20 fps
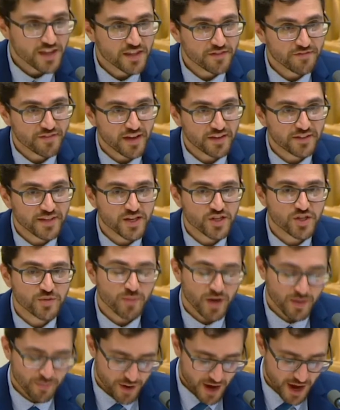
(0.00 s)
The
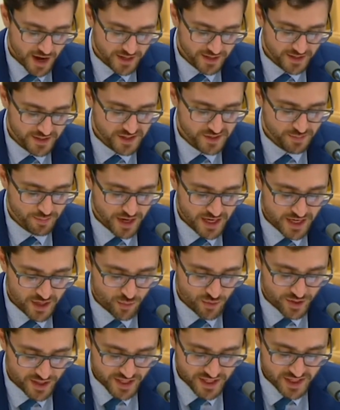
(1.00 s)
foundation, by parking its
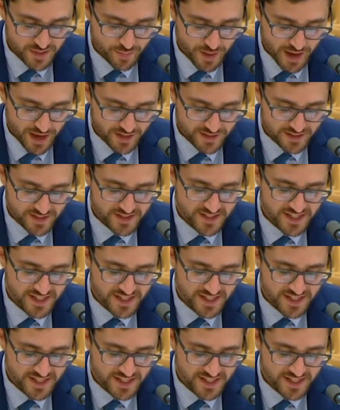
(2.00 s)
money with these banks,